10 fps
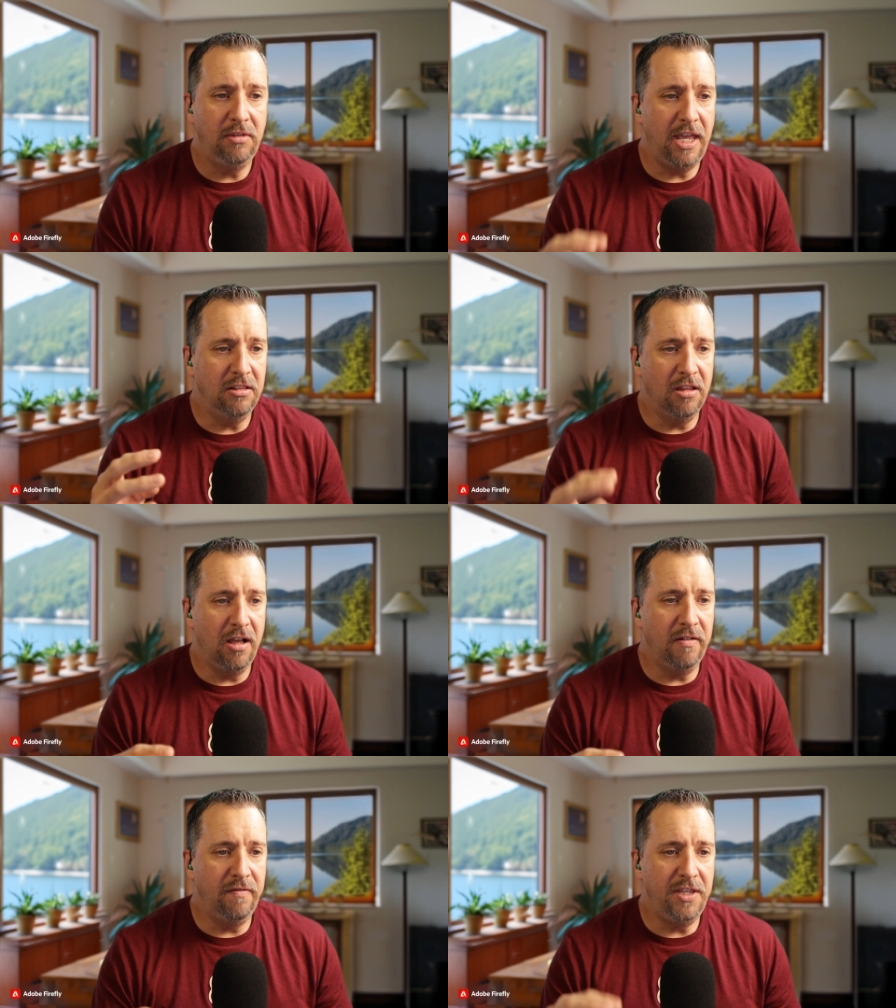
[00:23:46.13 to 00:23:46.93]
They
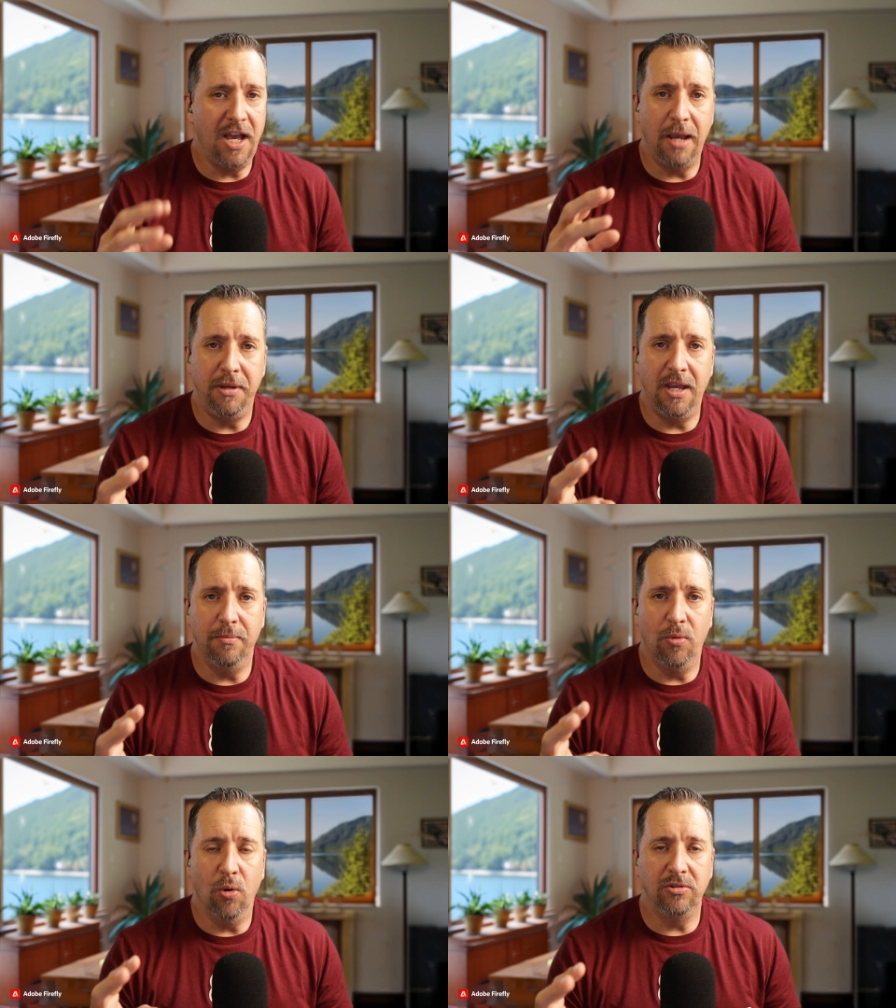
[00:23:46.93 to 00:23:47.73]
love the
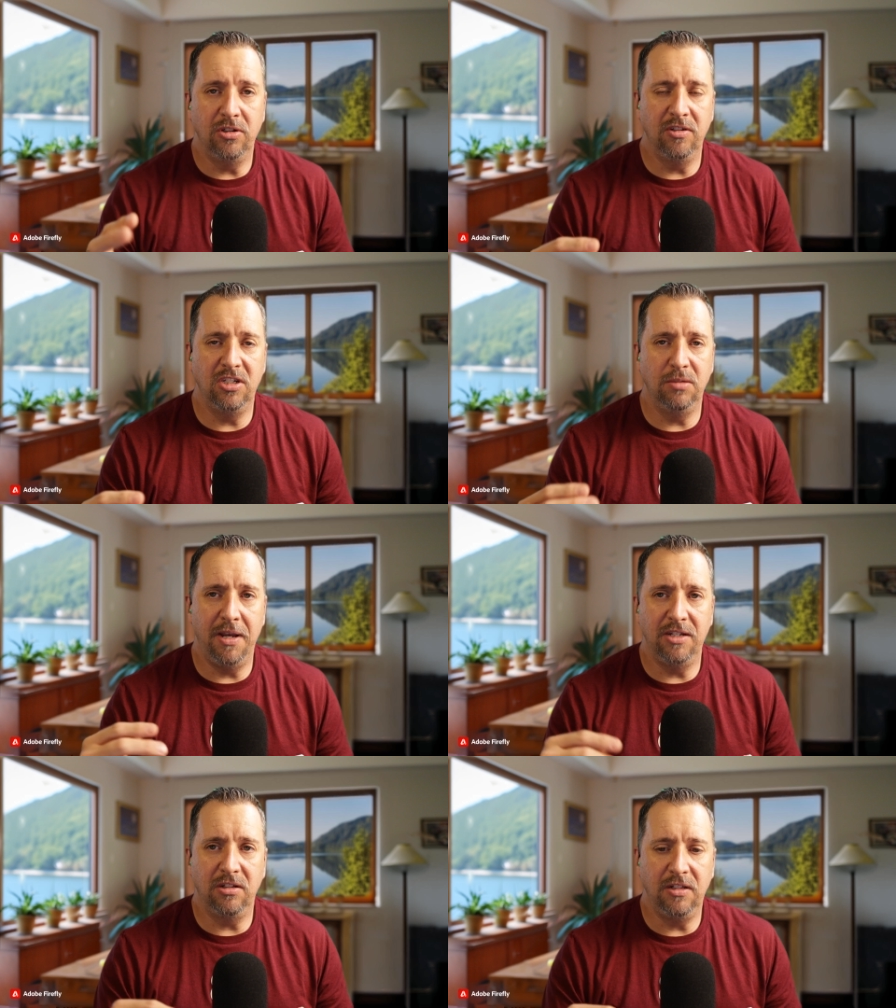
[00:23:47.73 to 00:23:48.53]
IPM board. So this is
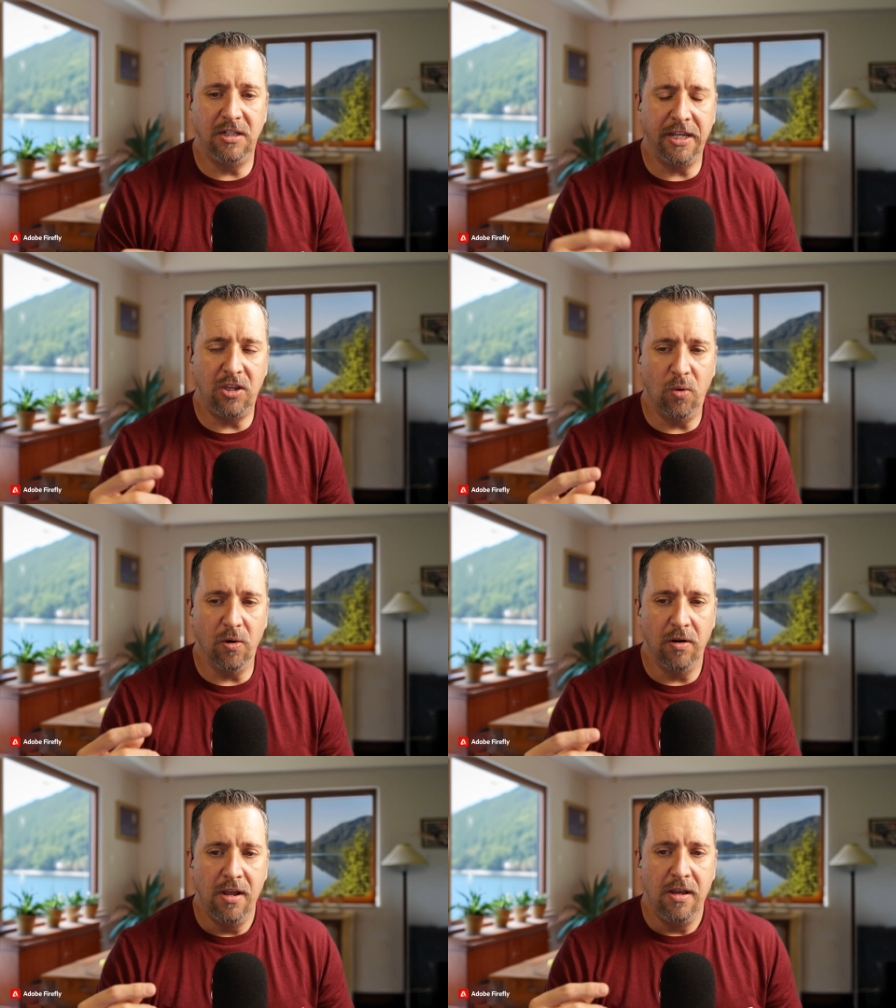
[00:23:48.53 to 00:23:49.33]
basically like
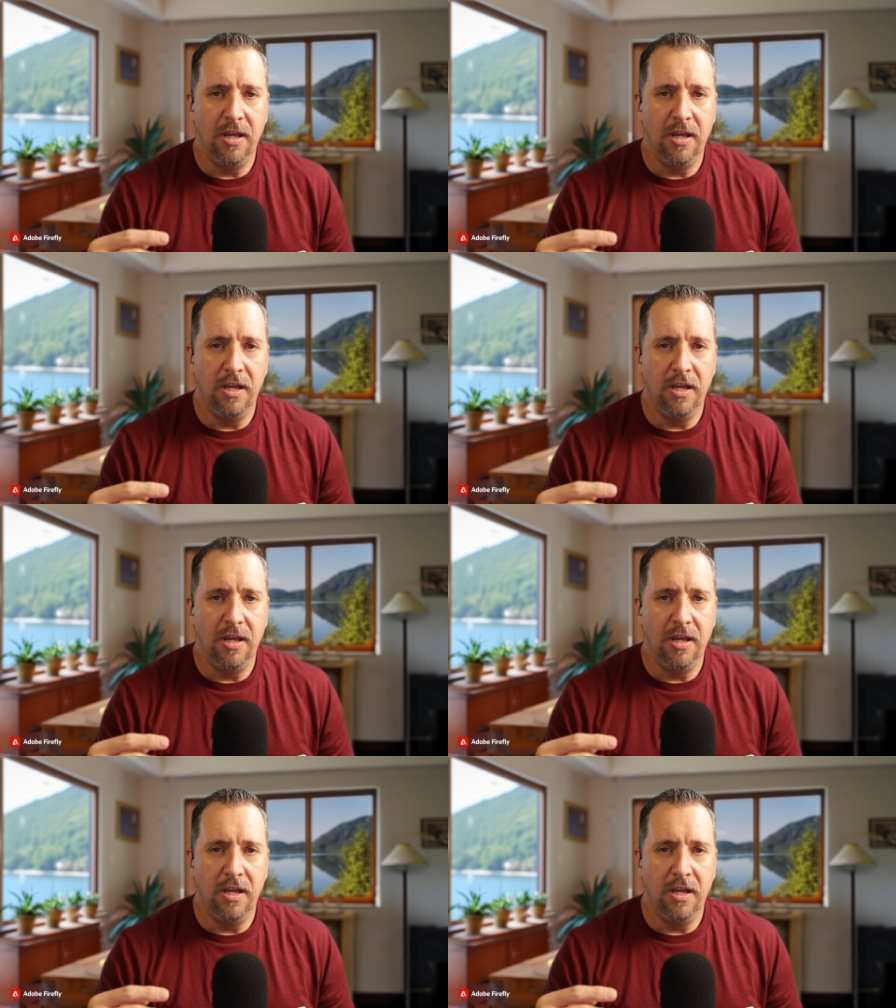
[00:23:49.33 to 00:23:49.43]
your